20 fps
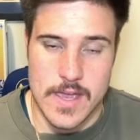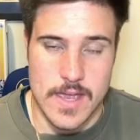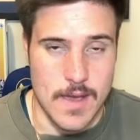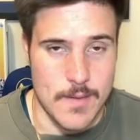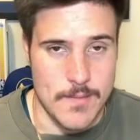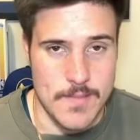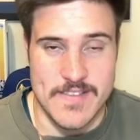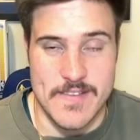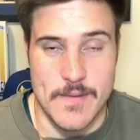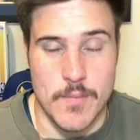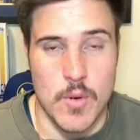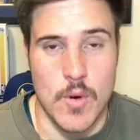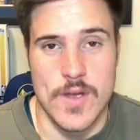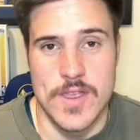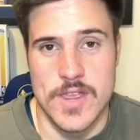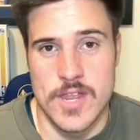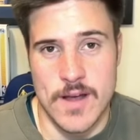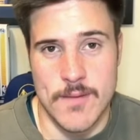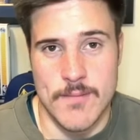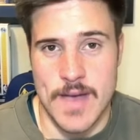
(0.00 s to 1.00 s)
Yep, it's a
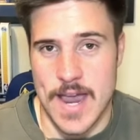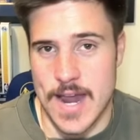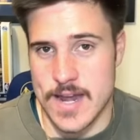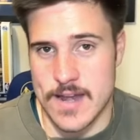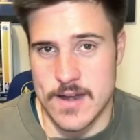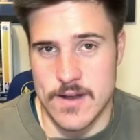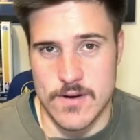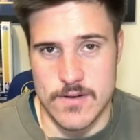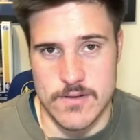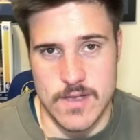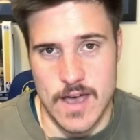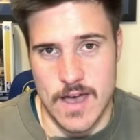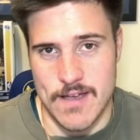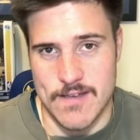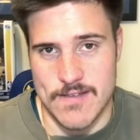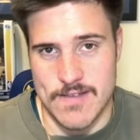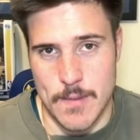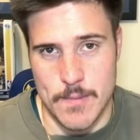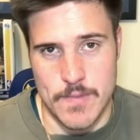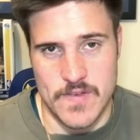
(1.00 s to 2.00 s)
point that I made on
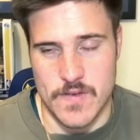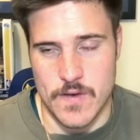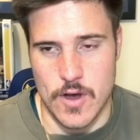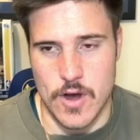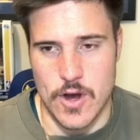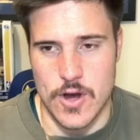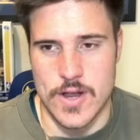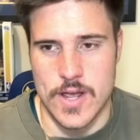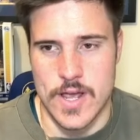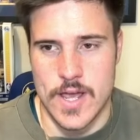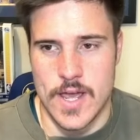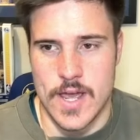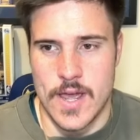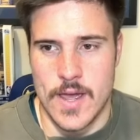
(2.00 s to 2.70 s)
last episode.